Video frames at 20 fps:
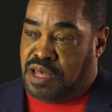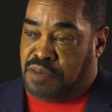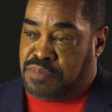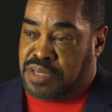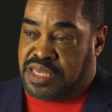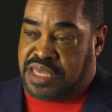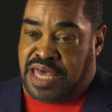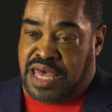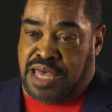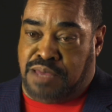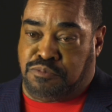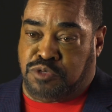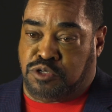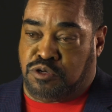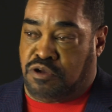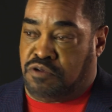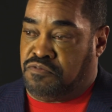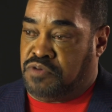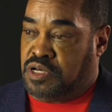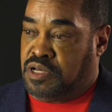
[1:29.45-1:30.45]
I became
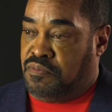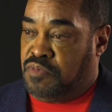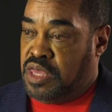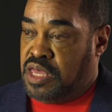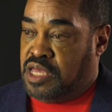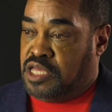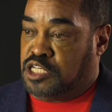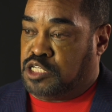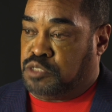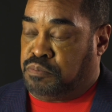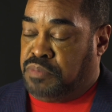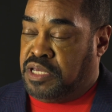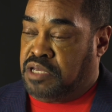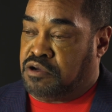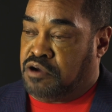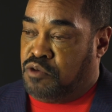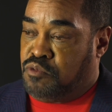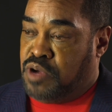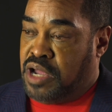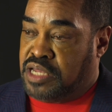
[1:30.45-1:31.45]
sort of a
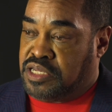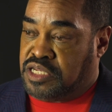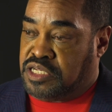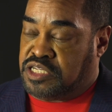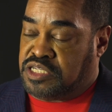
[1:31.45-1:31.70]
speaker around the